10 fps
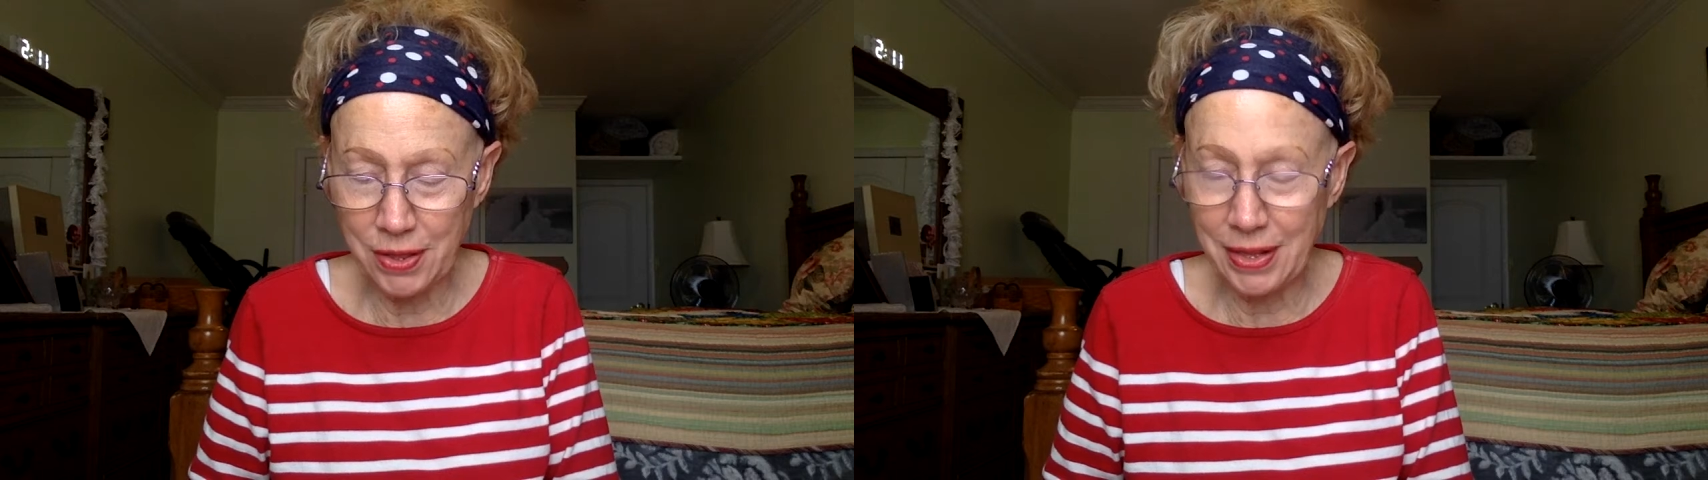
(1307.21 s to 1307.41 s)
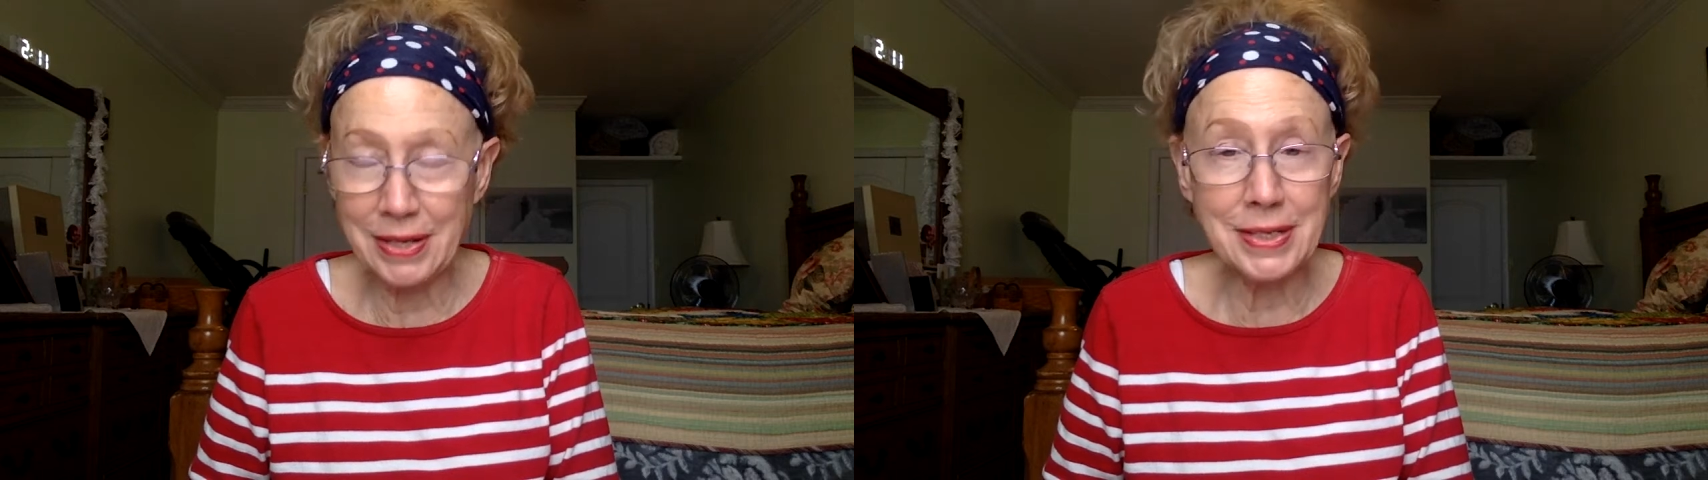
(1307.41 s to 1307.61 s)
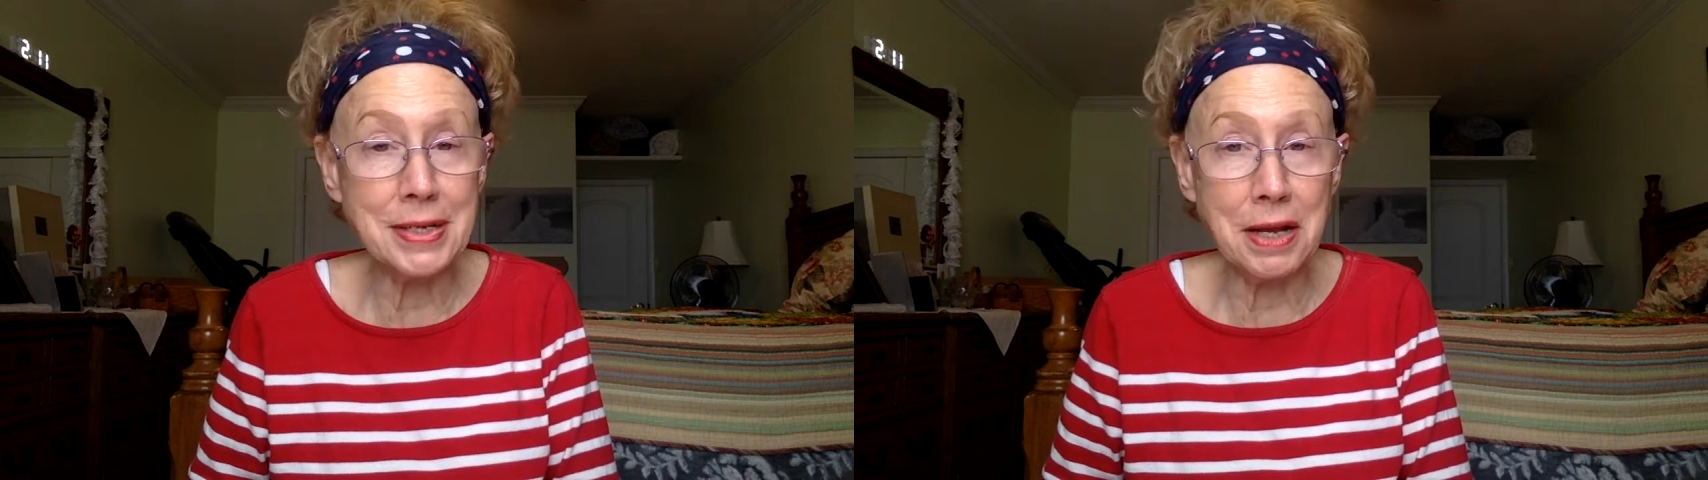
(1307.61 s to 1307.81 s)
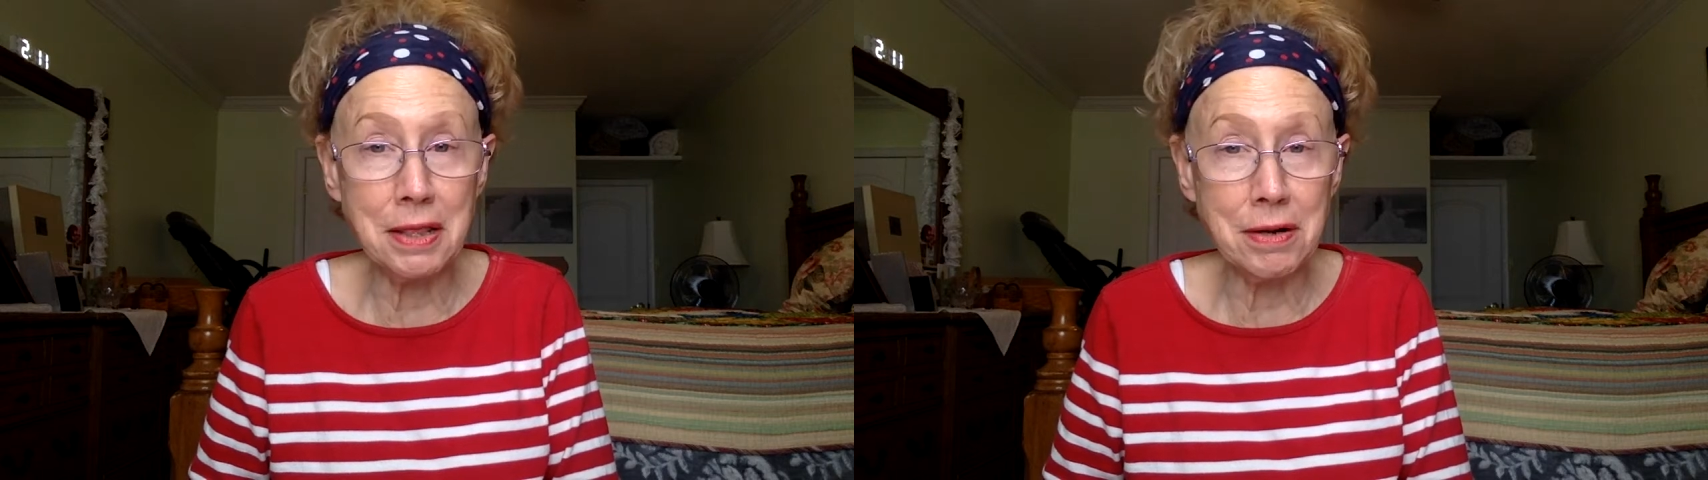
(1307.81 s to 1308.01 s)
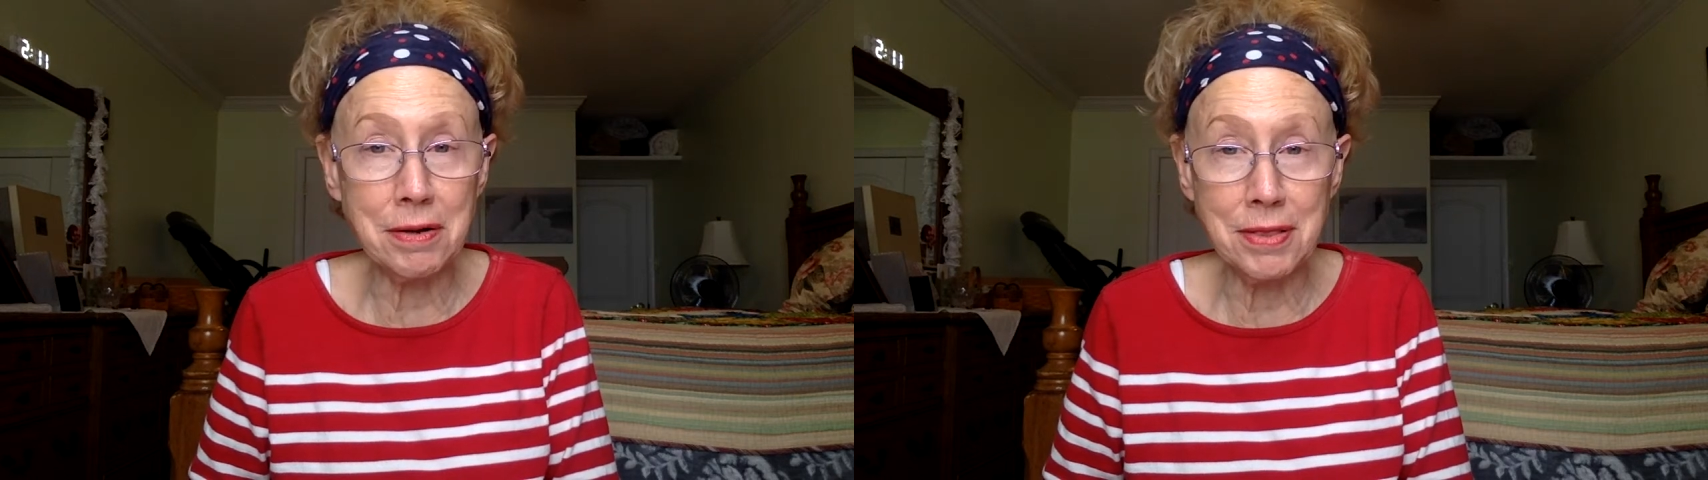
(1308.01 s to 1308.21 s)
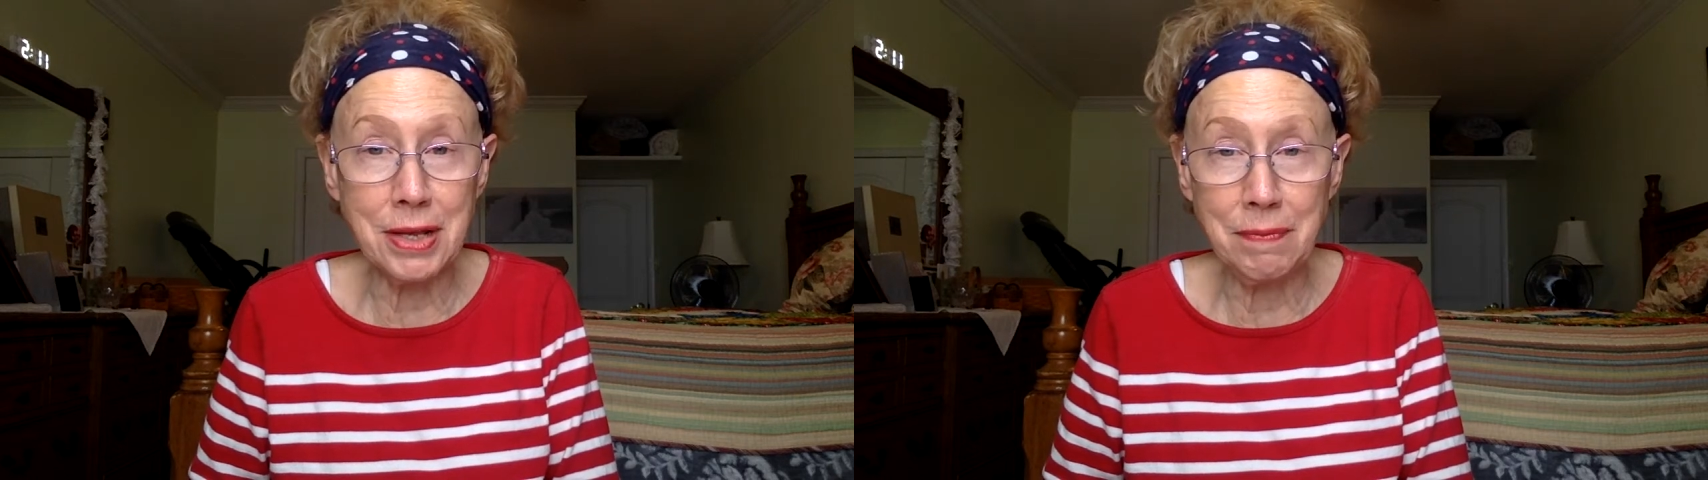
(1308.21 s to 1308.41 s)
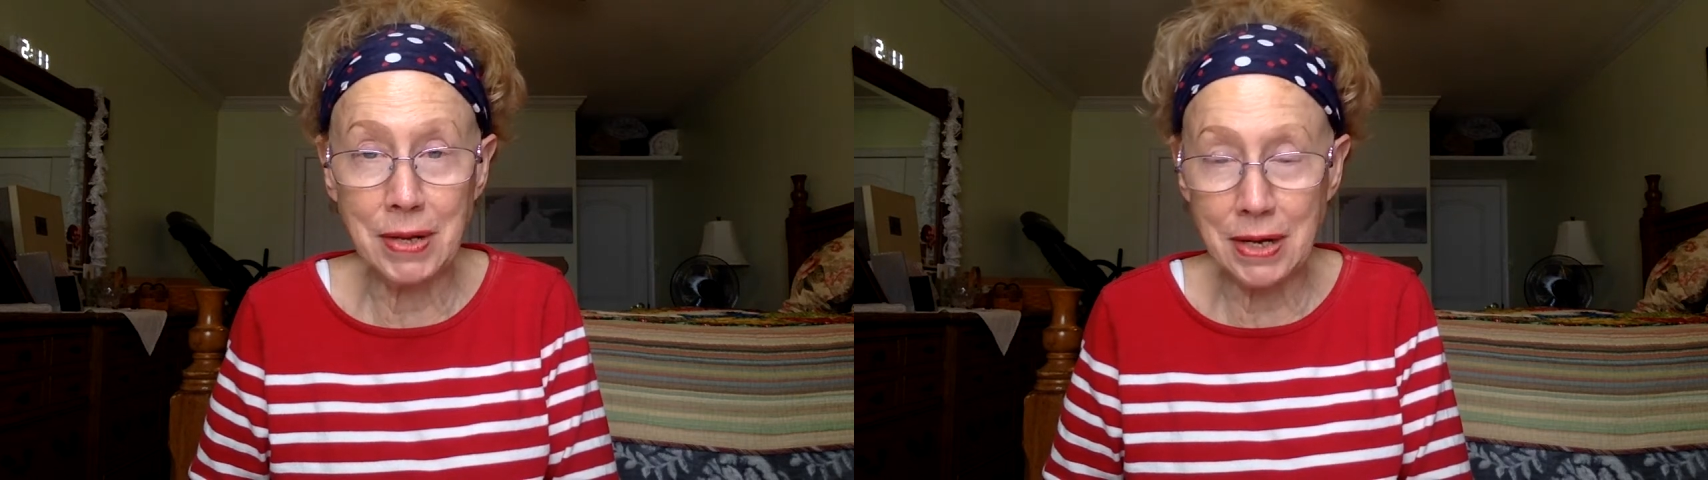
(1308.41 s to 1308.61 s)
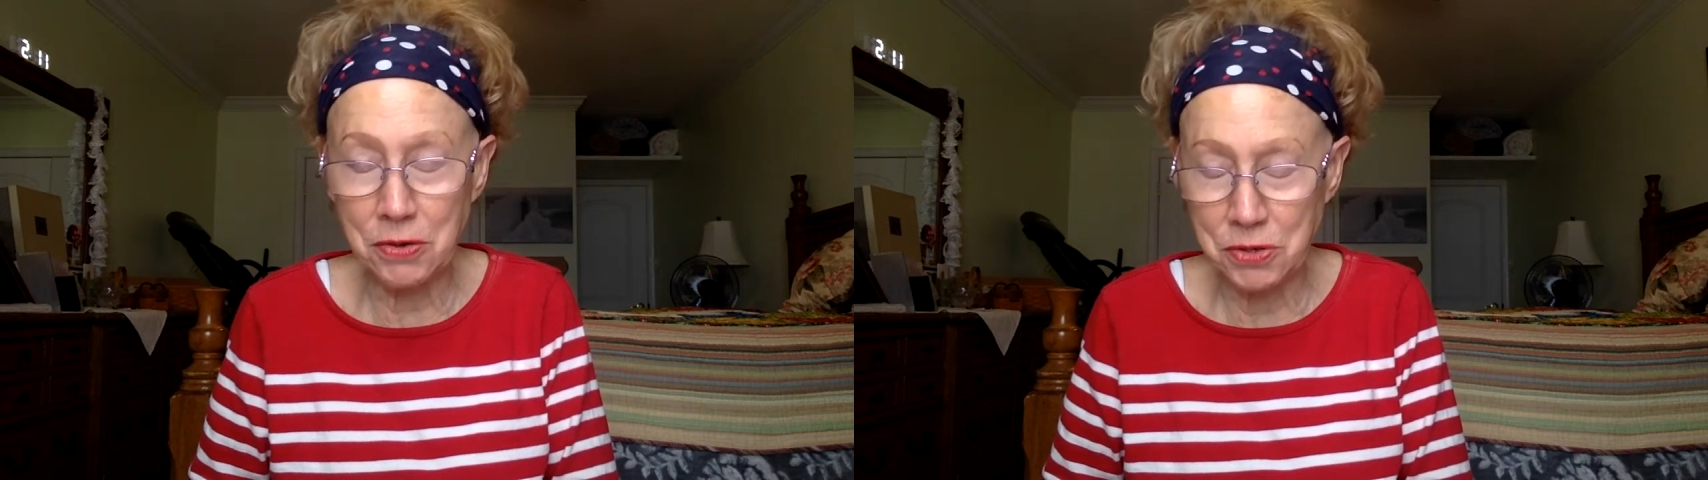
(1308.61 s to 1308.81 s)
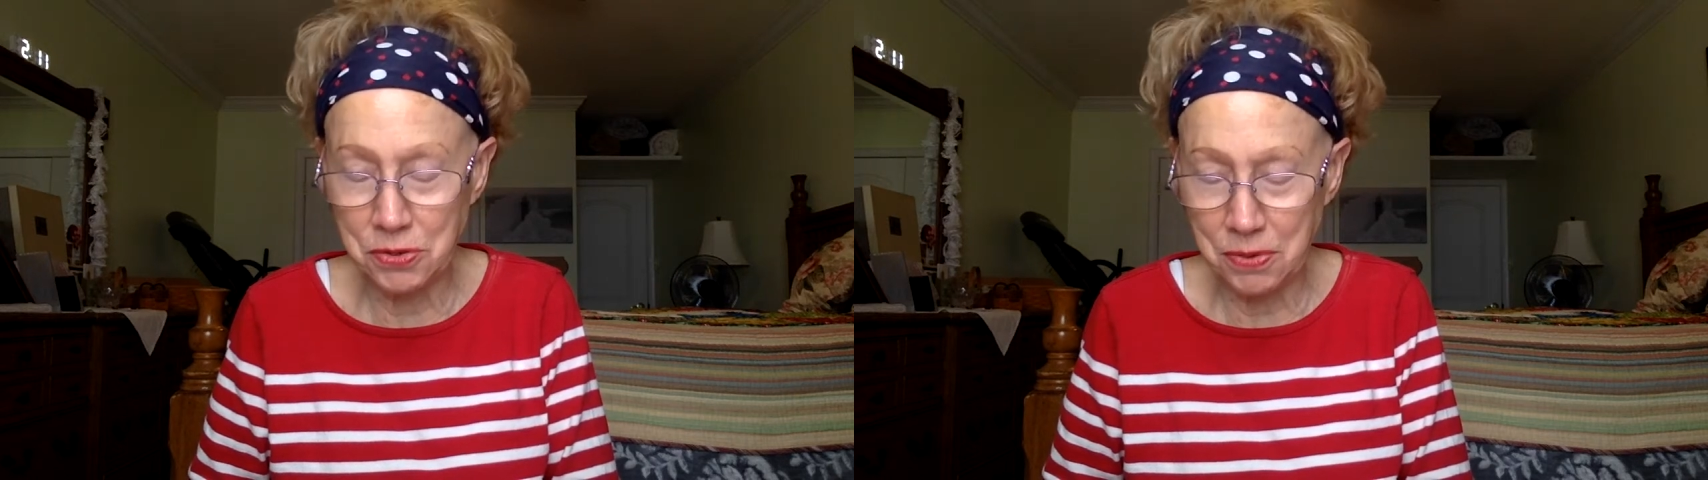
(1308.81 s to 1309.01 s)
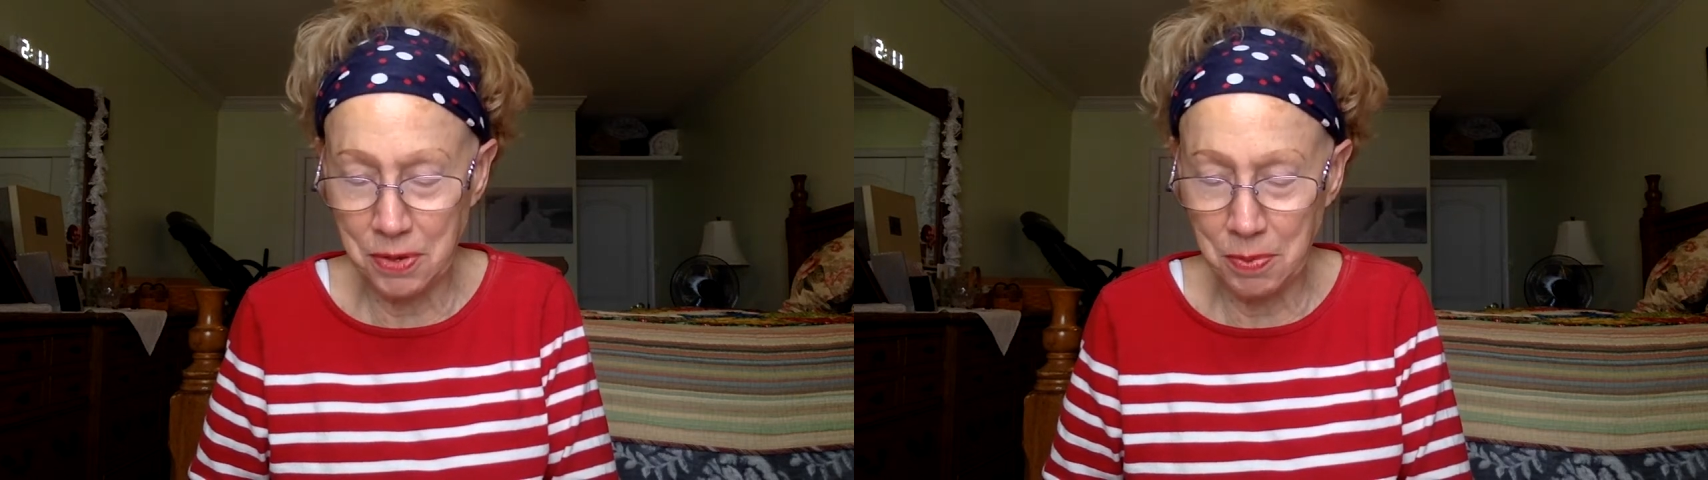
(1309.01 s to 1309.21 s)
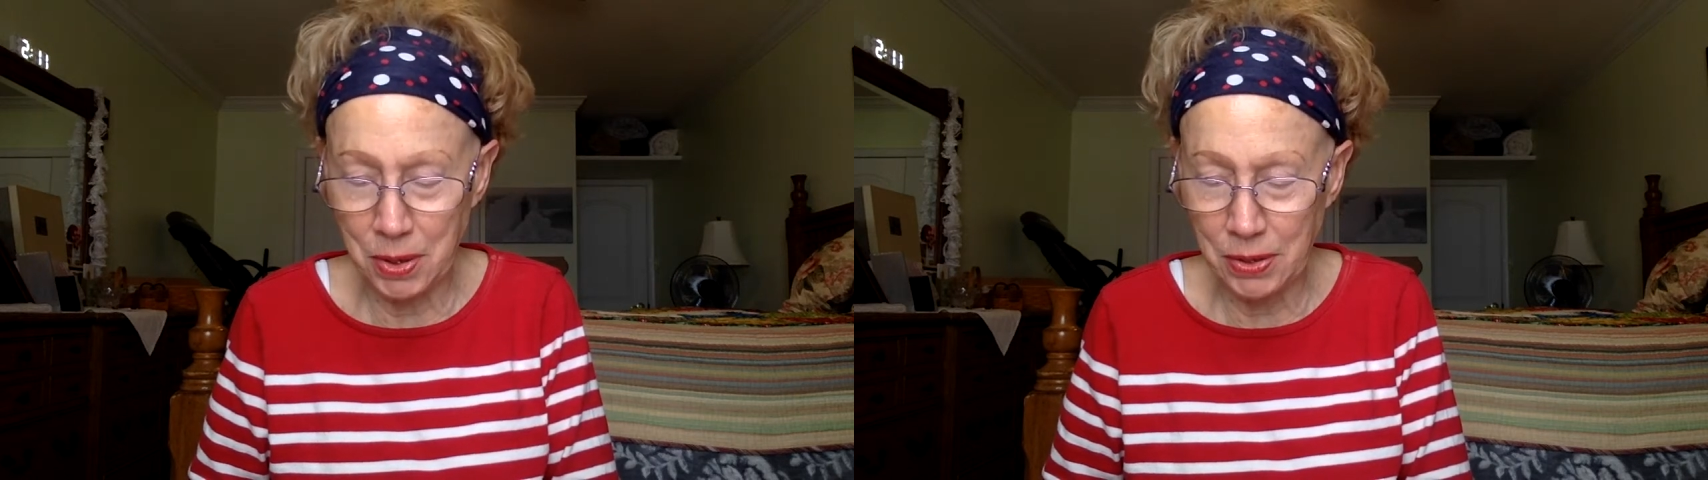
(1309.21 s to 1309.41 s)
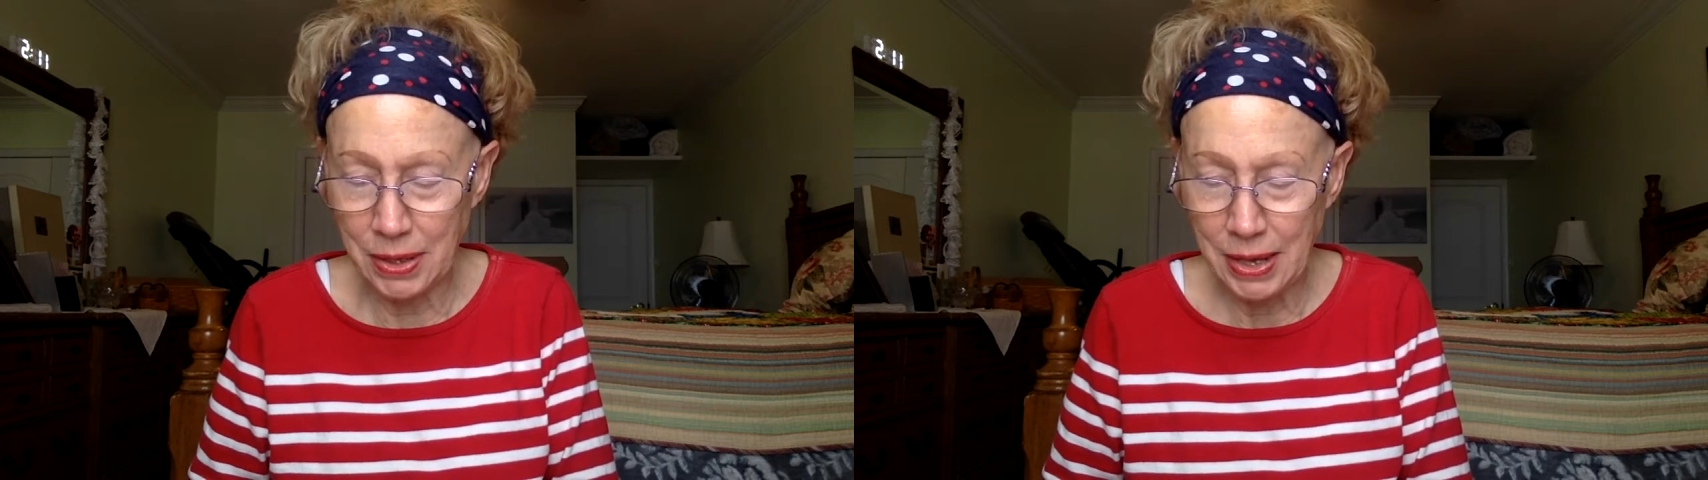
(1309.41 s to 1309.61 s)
That's another theme that goes through the book.